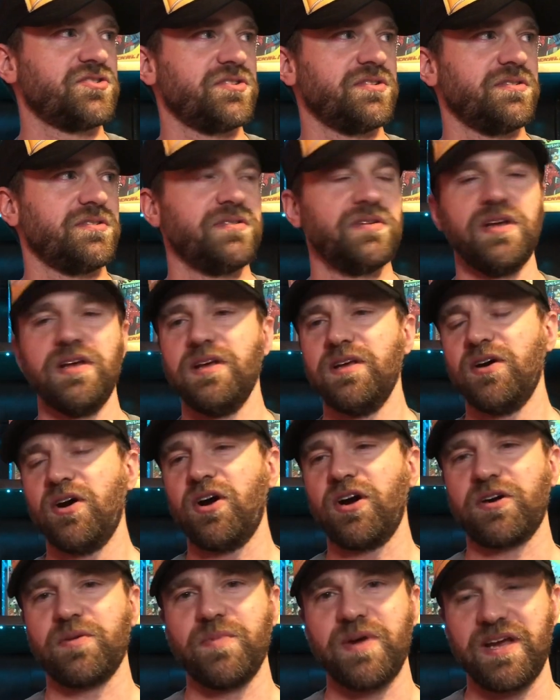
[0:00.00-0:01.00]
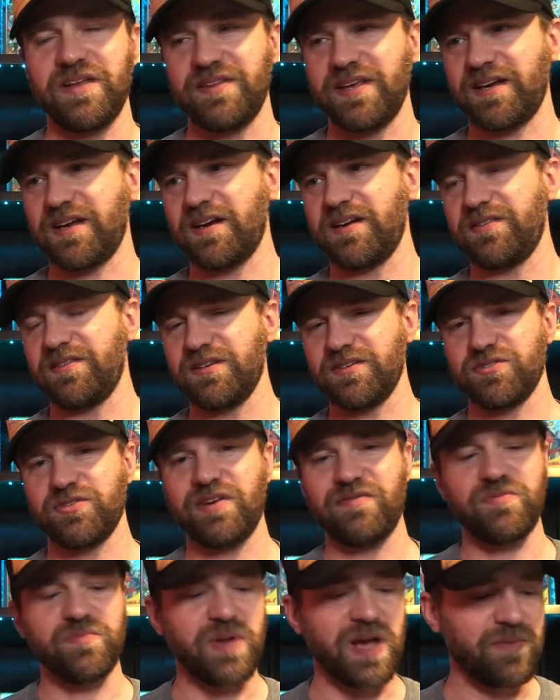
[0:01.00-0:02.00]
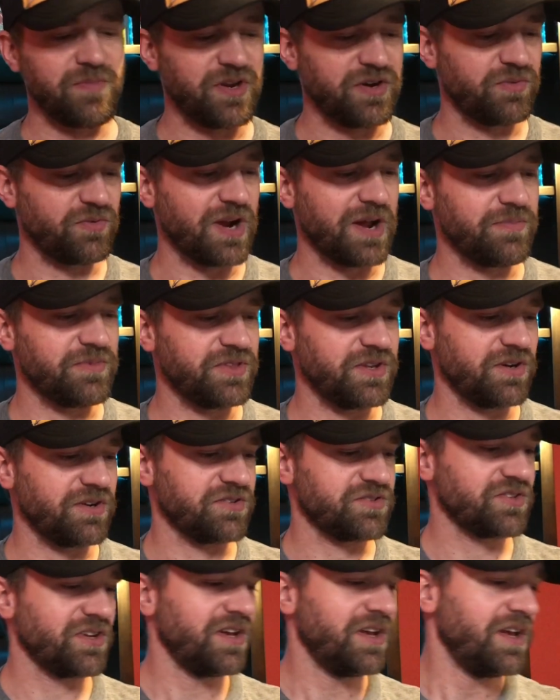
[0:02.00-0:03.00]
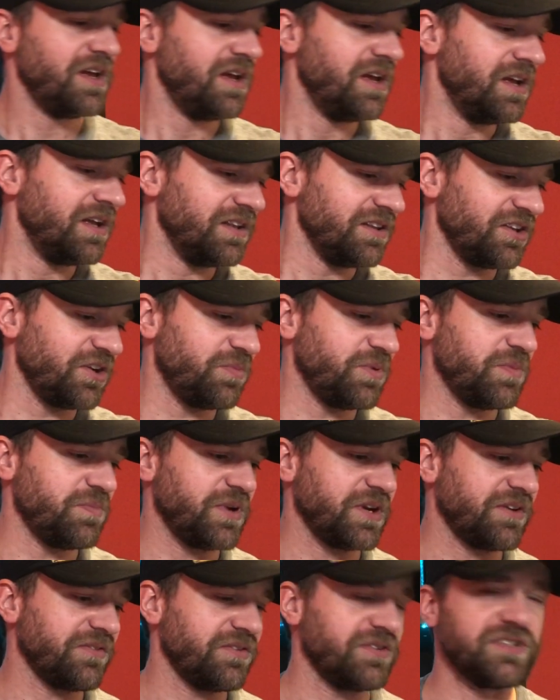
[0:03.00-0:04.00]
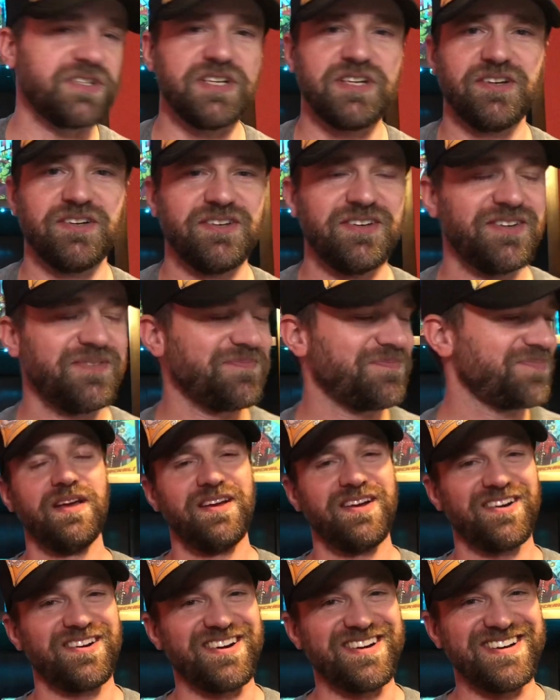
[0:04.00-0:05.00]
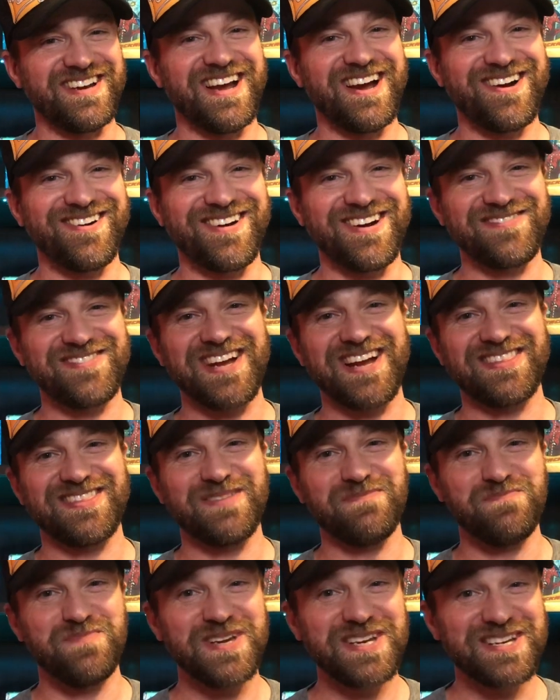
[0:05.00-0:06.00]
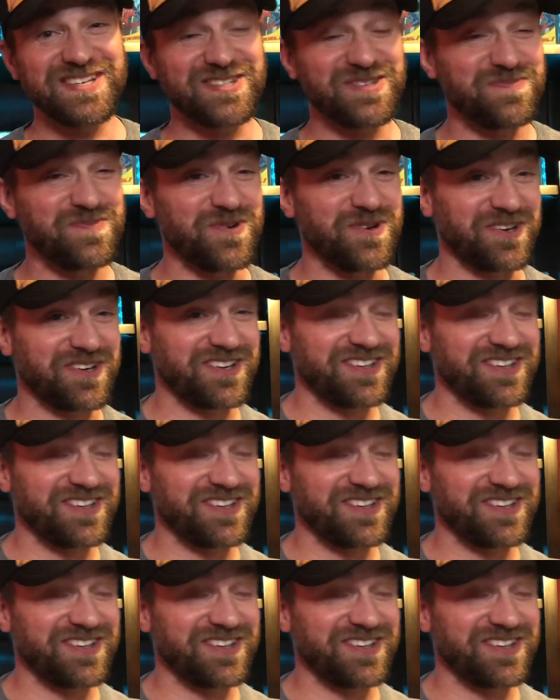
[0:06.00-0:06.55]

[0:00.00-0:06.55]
and Hawkman that kind of thing. So having Batman and Robin there is a little bit bigger of a deal. All right, now I've got the biggest book